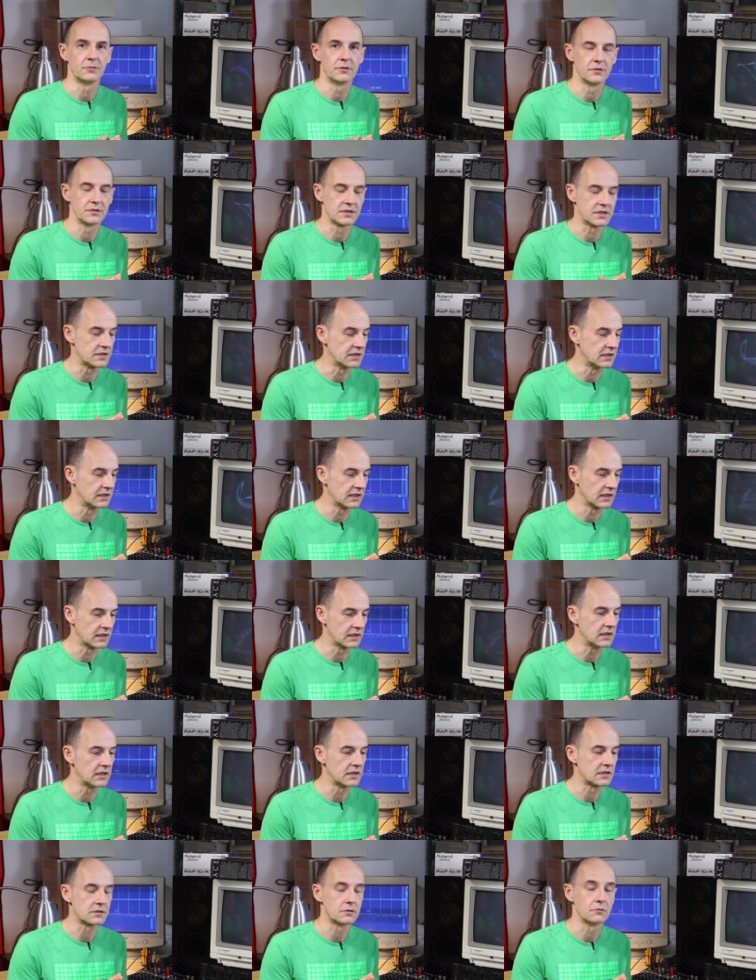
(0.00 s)
processing
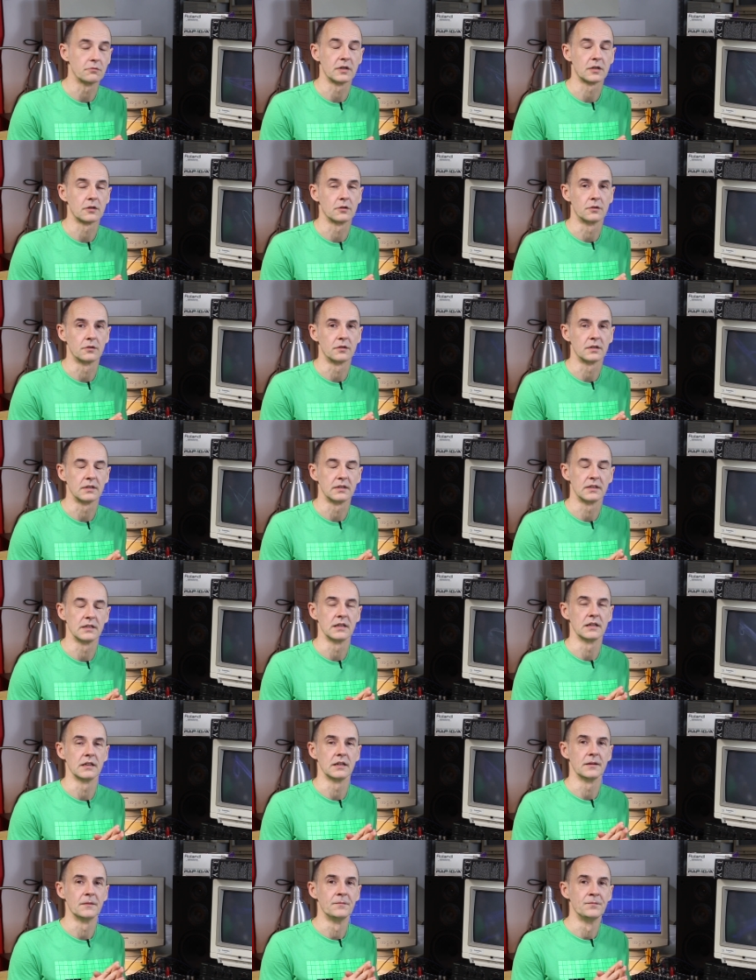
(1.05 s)
techniques to record
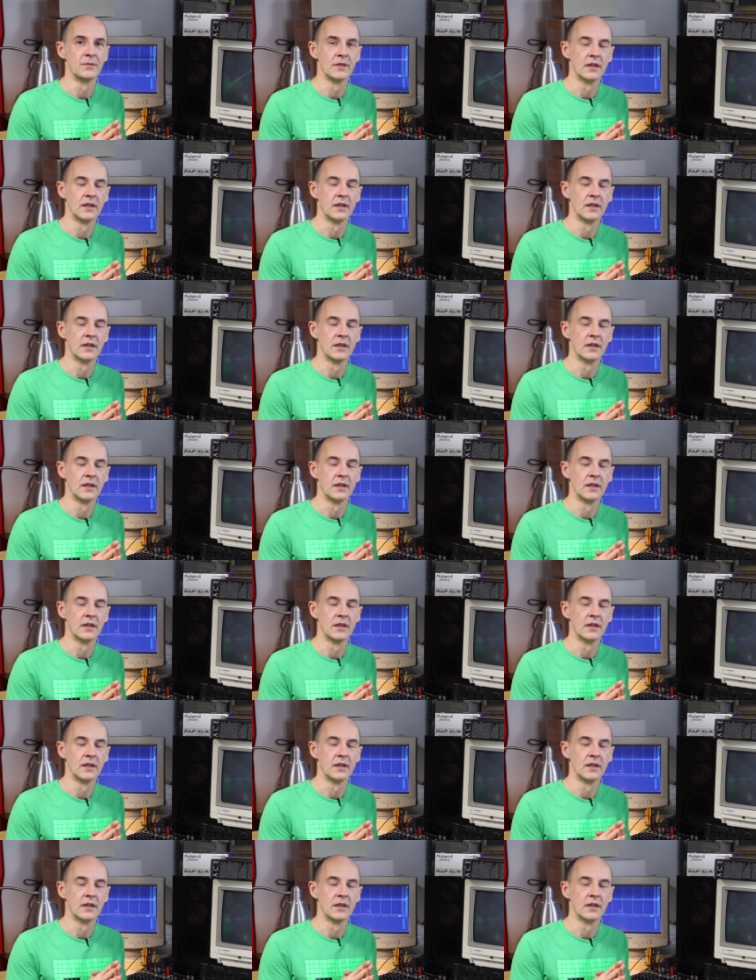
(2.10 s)
the